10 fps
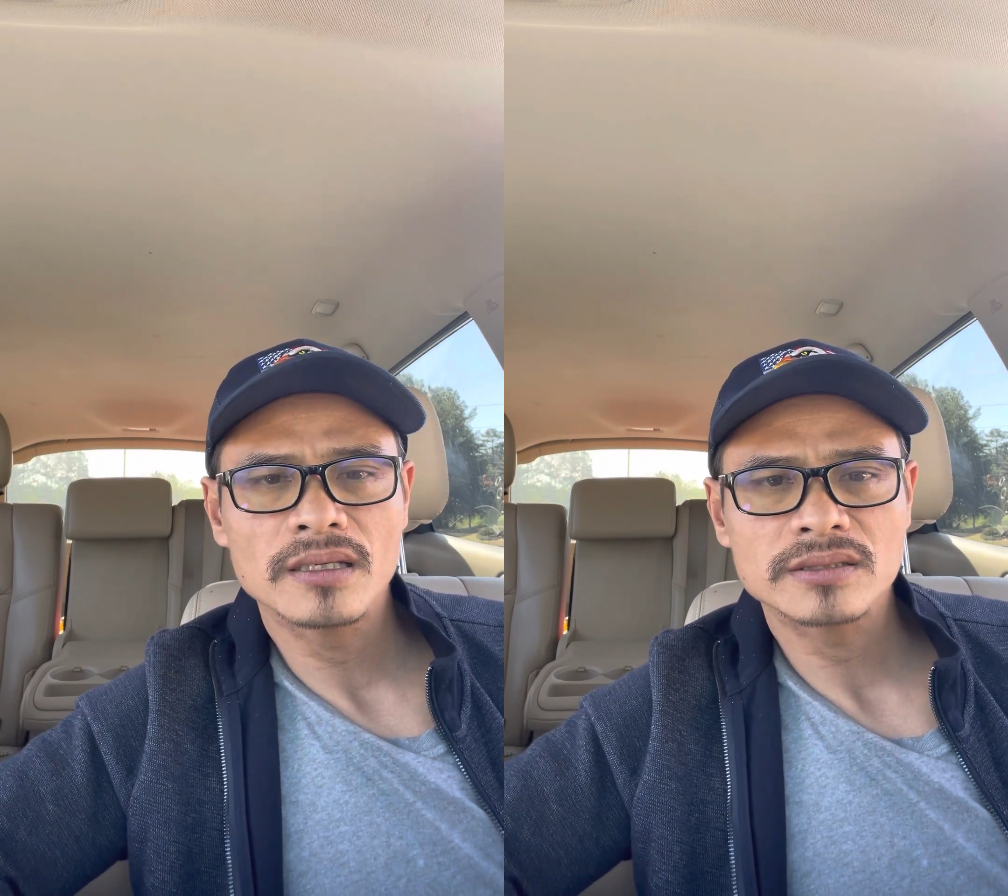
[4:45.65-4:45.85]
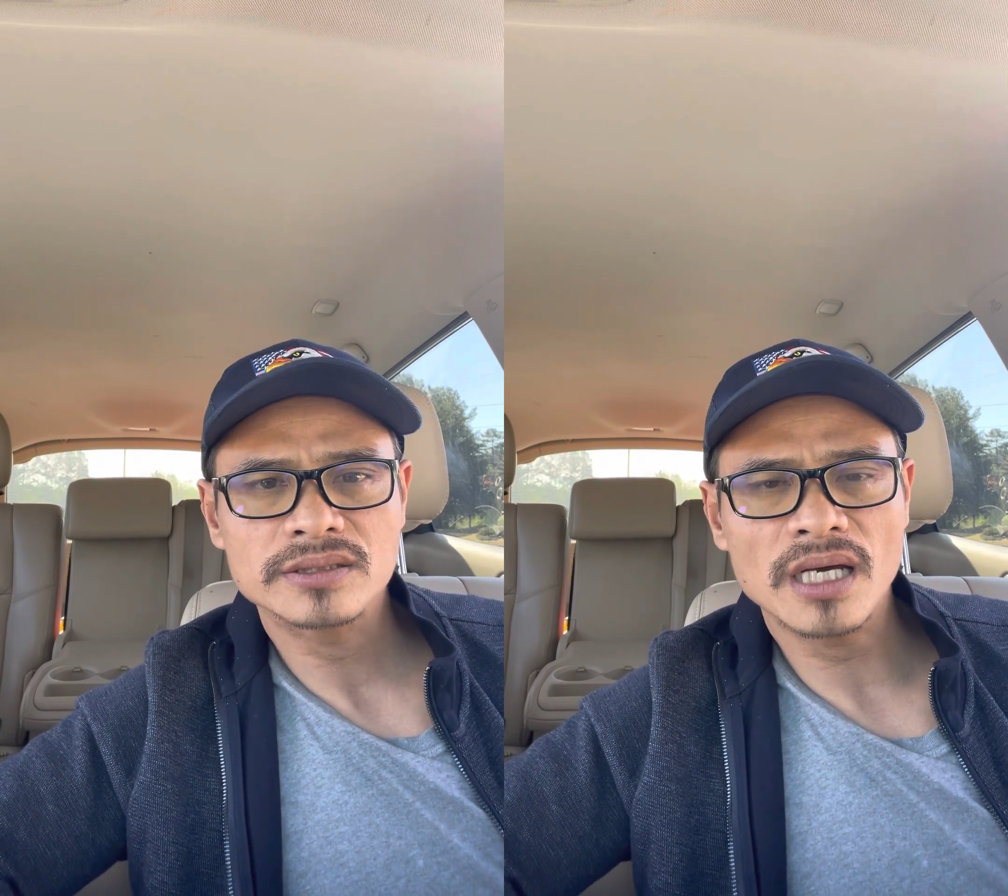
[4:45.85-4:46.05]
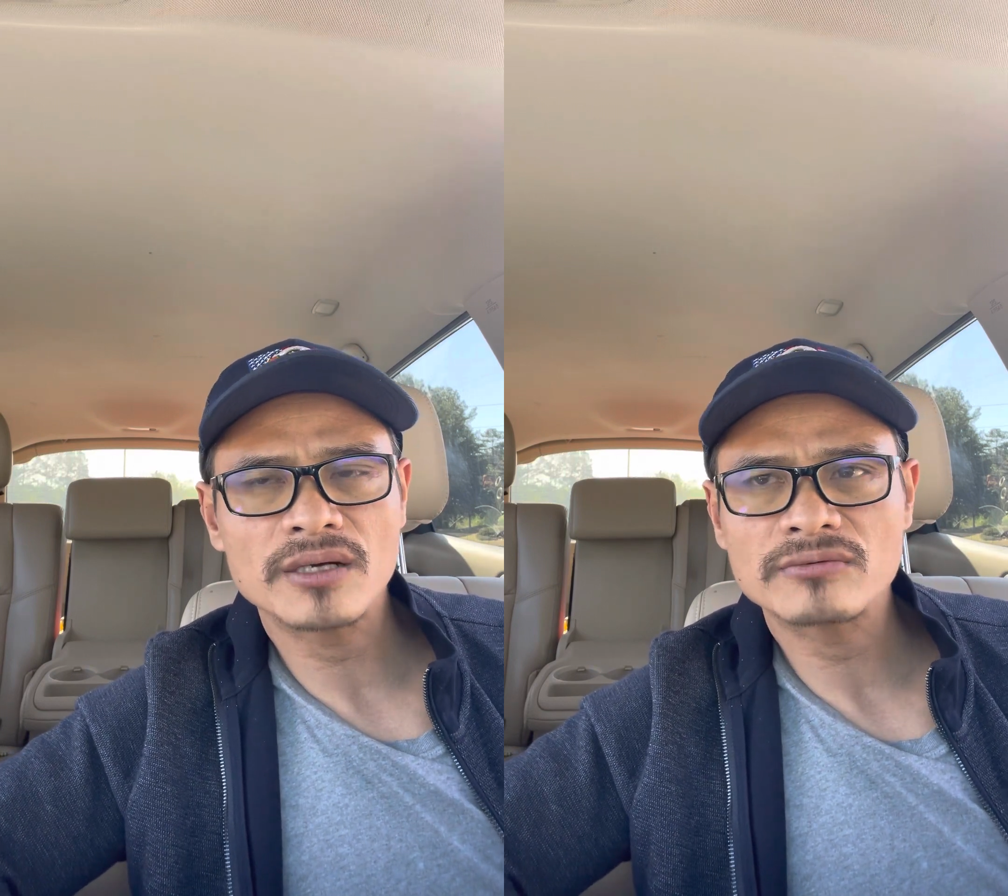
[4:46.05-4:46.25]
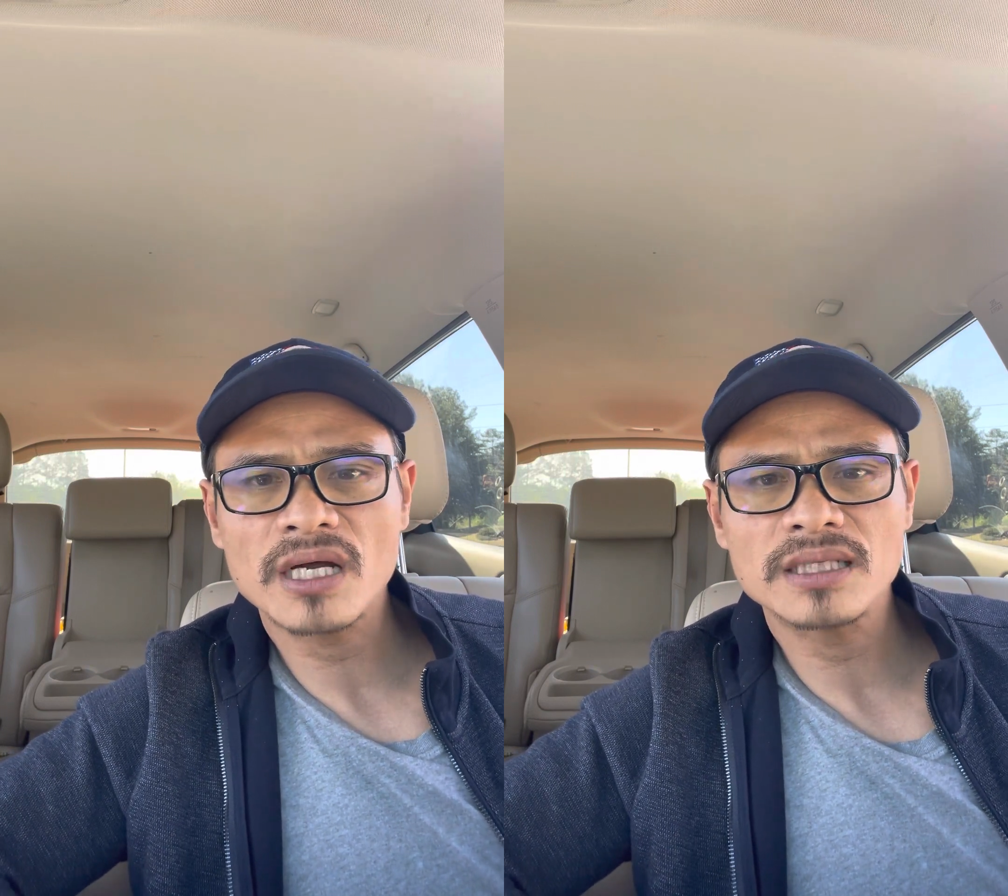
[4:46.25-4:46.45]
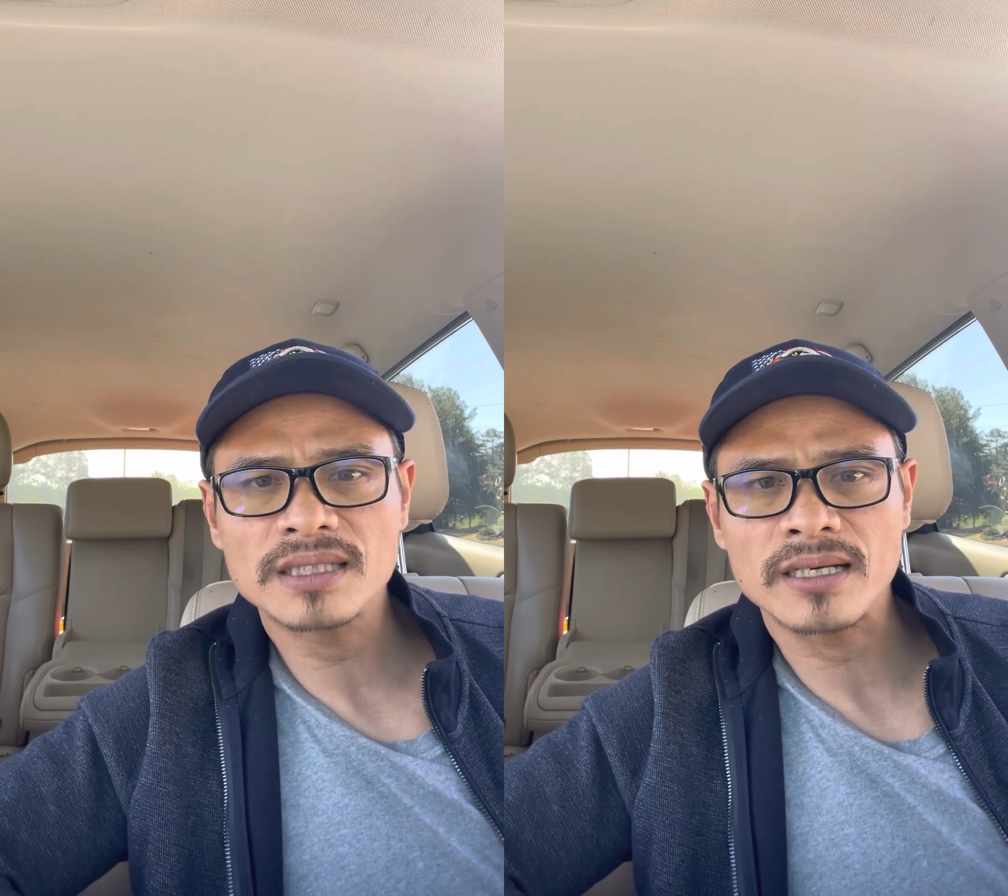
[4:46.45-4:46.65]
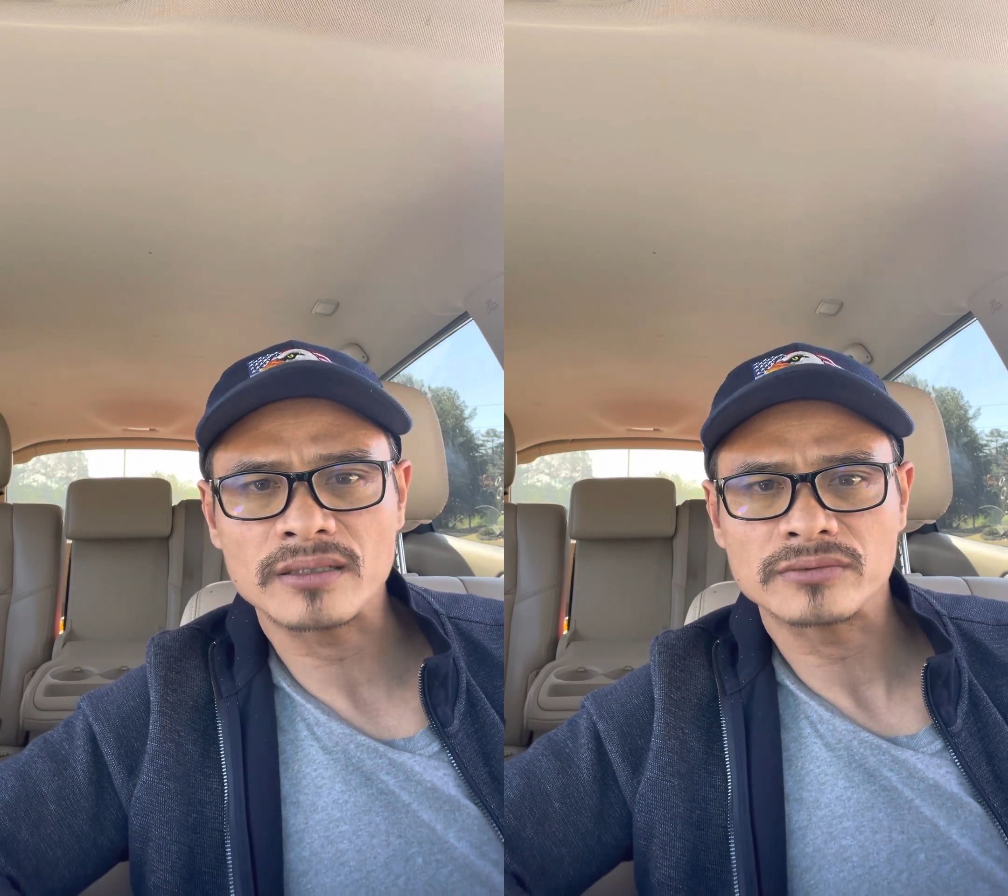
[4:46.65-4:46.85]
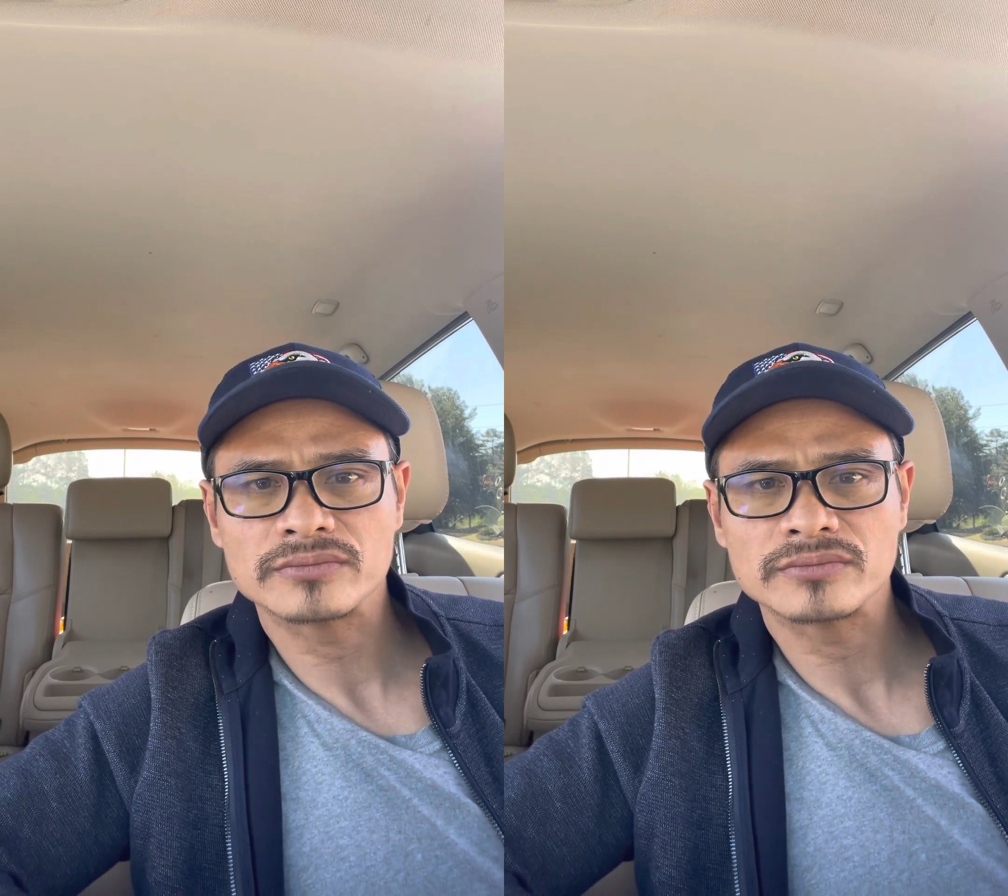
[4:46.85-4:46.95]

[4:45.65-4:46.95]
Start it right now.